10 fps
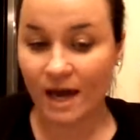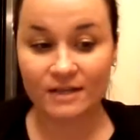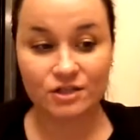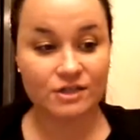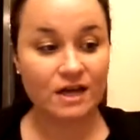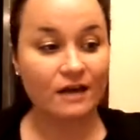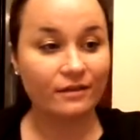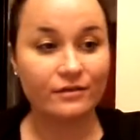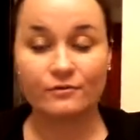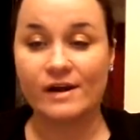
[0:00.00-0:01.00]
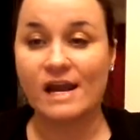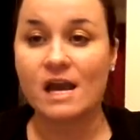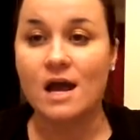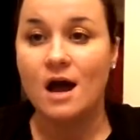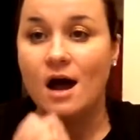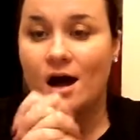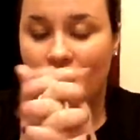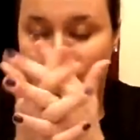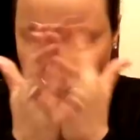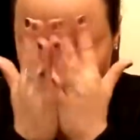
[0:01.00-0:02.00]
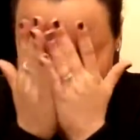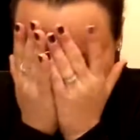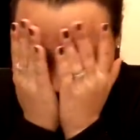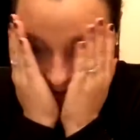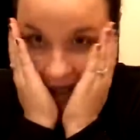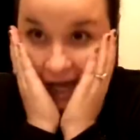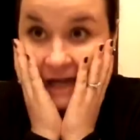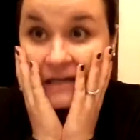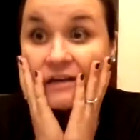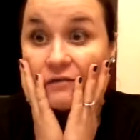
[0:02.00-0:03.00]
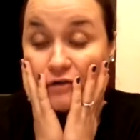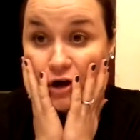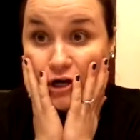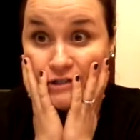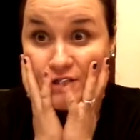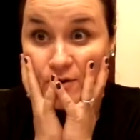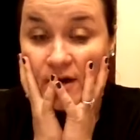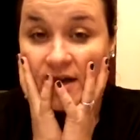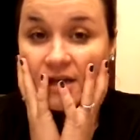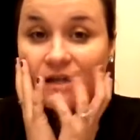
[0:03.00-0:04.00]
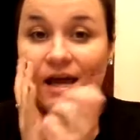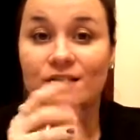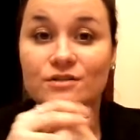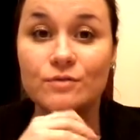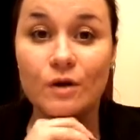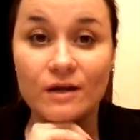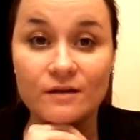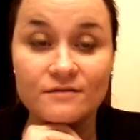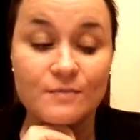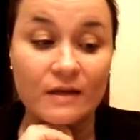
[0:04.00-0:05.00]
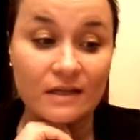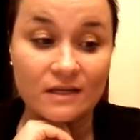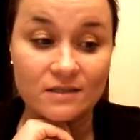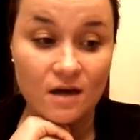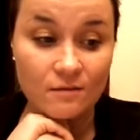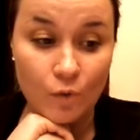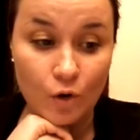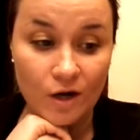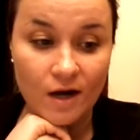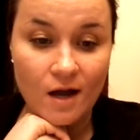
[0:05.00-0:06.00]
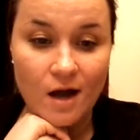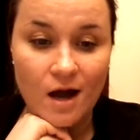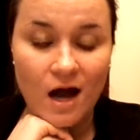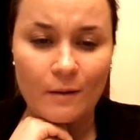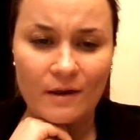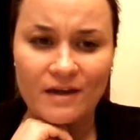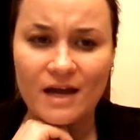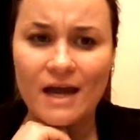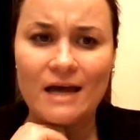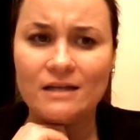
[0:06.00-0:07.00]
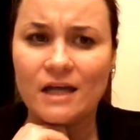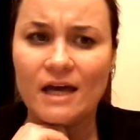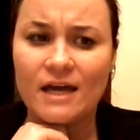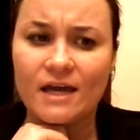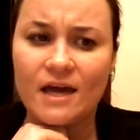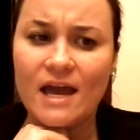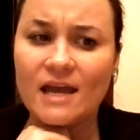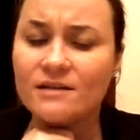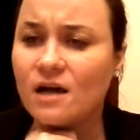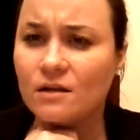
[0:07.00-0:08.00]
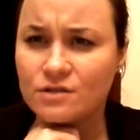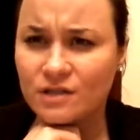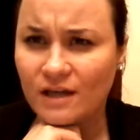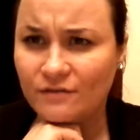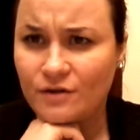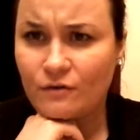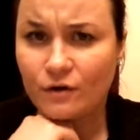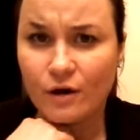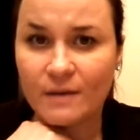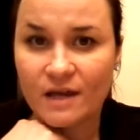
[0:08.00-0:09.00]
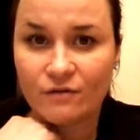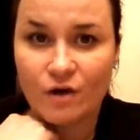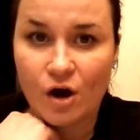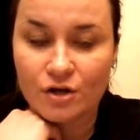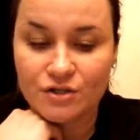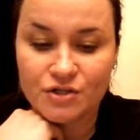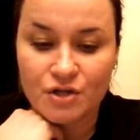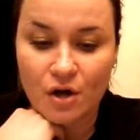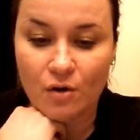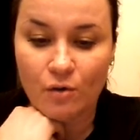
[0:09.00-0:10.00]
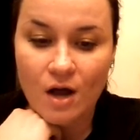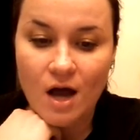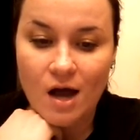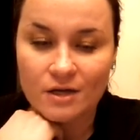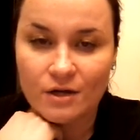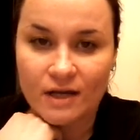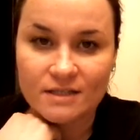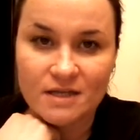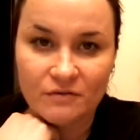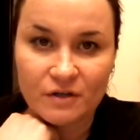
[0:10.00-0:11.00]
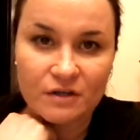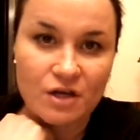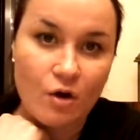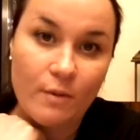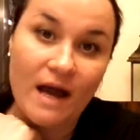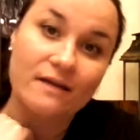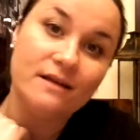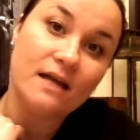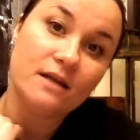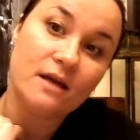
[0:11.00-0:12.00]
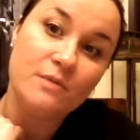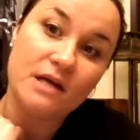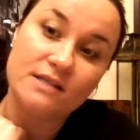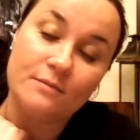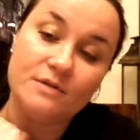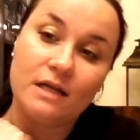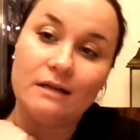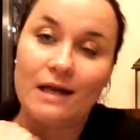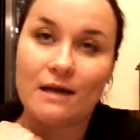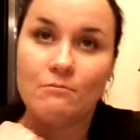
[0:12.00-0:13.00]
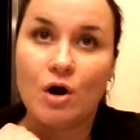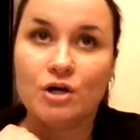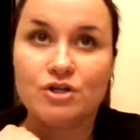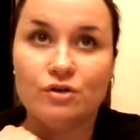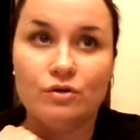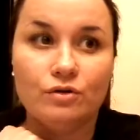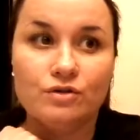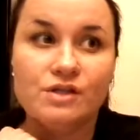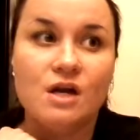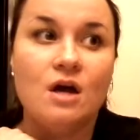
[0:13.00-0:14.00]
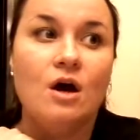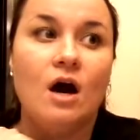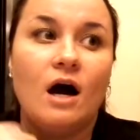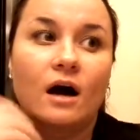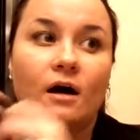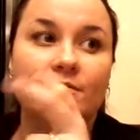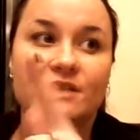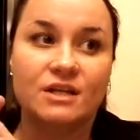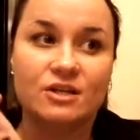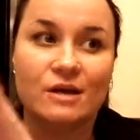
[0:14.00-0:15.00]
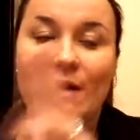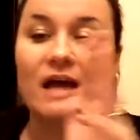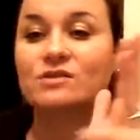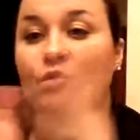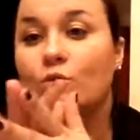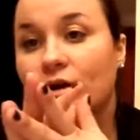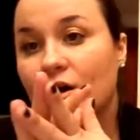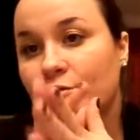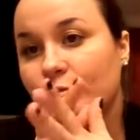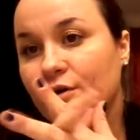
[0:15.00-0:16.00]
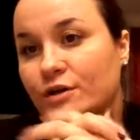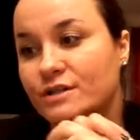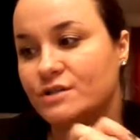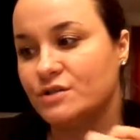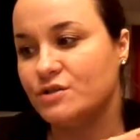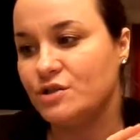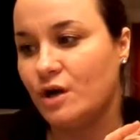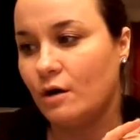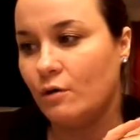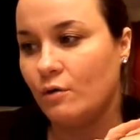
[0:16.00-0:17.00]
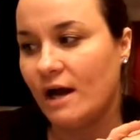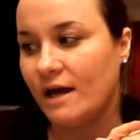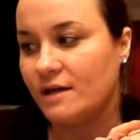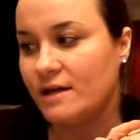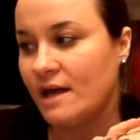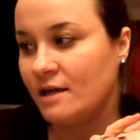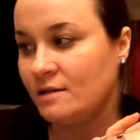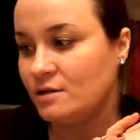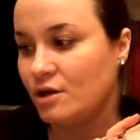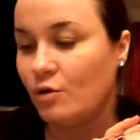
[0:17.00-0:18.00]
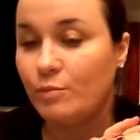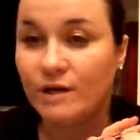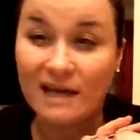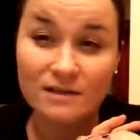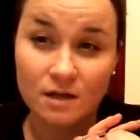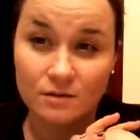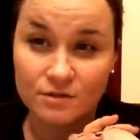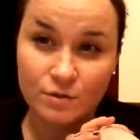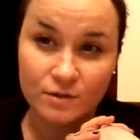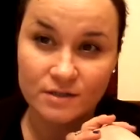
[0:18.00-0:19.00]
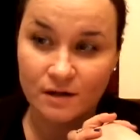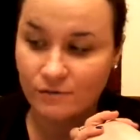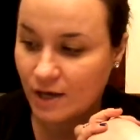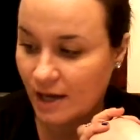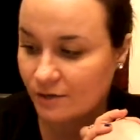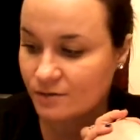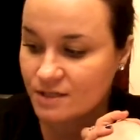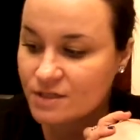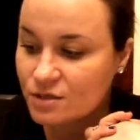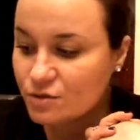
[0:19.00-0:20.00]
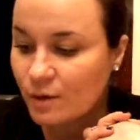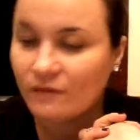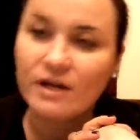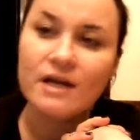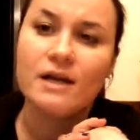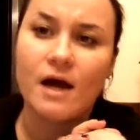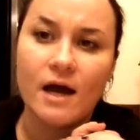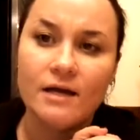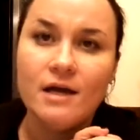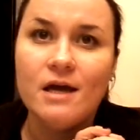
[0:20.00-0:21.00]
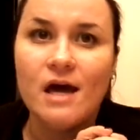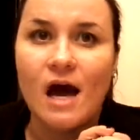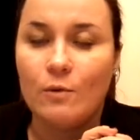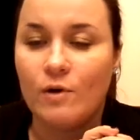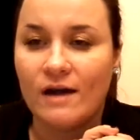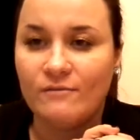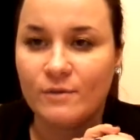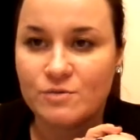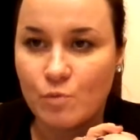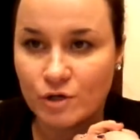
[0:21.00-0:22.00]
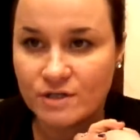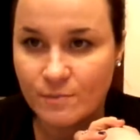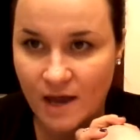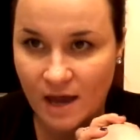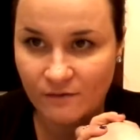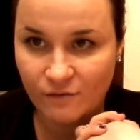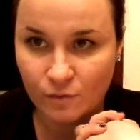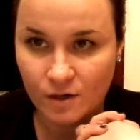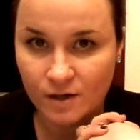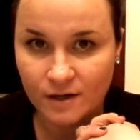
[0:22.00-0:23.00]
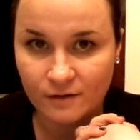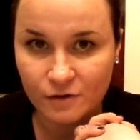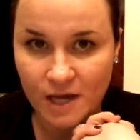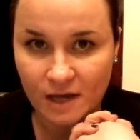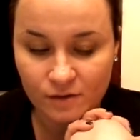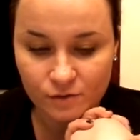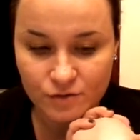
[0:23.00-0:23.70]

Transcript: I just got 3. I had a gift card, so as you know, I could have spent like a ton more. I think I had like $8 left over on my gift card, so, I can definitely go back. And that can be accepted at like Marshall's, TJ Maxx, or Home Goods, so I can go put $8 towards another candle. Since they're $12.99, I won't have much more to pay for another candle.